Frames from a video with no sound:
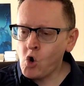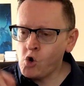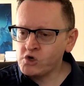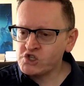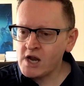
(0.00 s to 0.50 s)

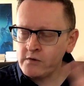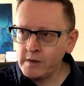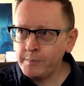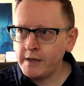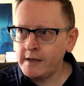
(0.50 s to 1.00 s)
or
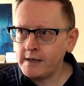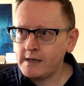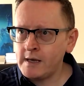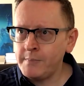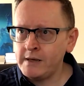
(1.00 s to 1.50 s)
cherry
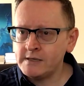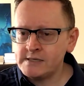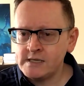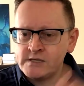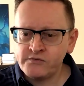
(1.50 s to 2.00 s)
pick
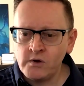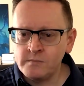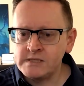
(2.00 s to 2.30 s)
abilities